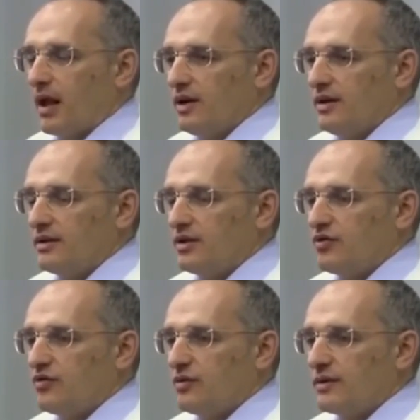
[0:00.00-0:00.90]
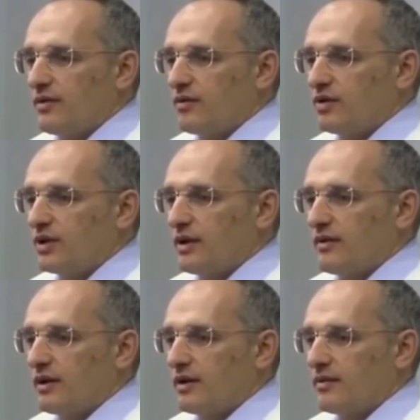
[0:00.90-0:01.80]
A person has
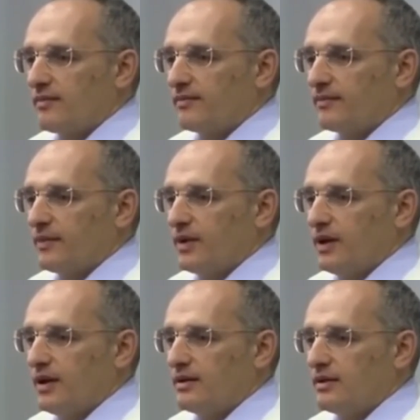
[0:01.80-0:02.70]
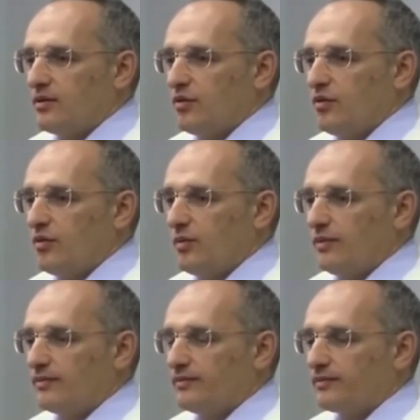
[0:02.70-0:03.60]
feelings, a mind,
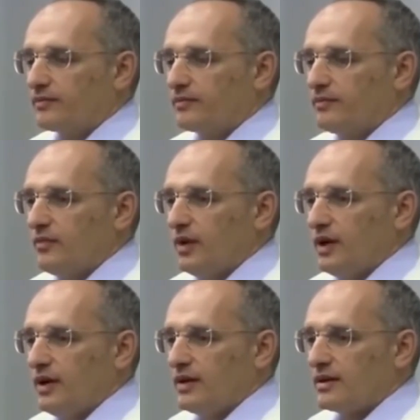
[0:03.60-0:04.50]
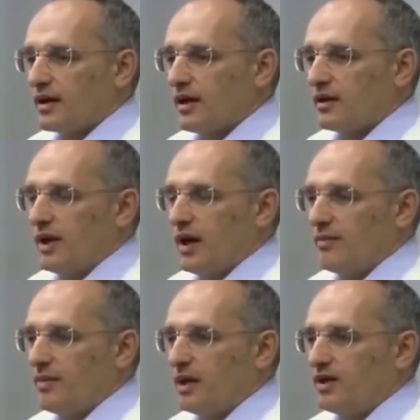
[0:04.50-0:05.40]
intelligence, and a soul. I
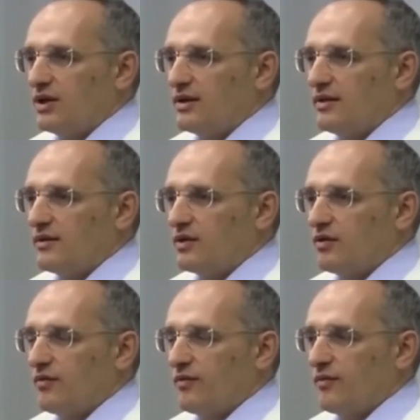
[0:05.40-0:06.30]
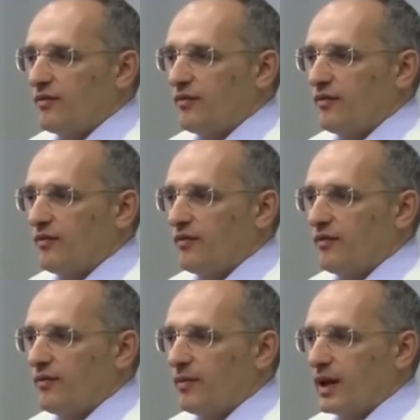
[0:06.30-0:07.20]
listed everything in order, with the
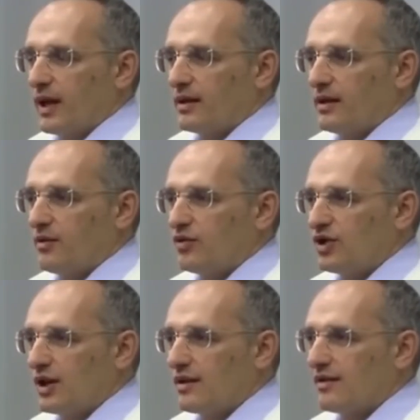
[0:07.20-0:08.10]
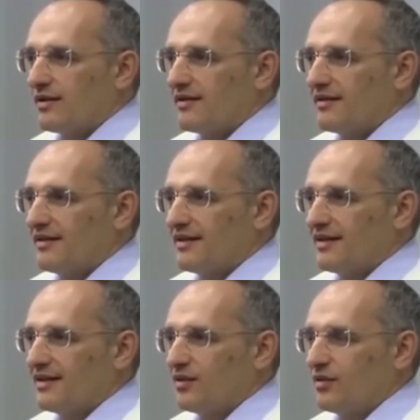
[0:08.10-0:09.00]
physical body being the most subordinate of all
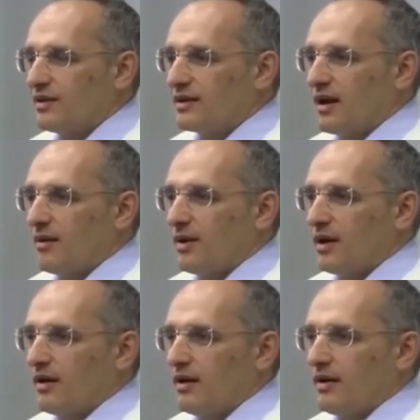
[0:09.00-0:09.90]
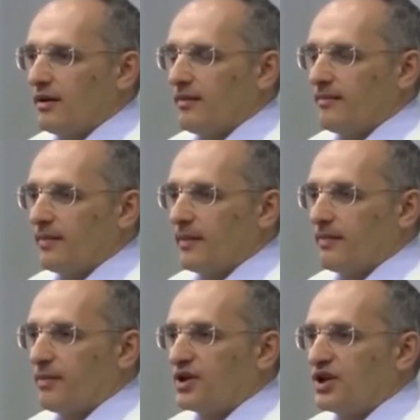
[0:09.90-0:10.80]
structures, as it is the most
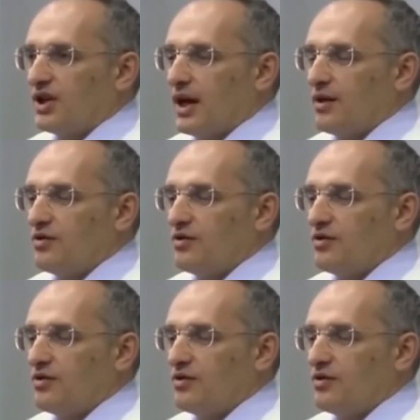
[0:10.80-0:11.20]
dependent.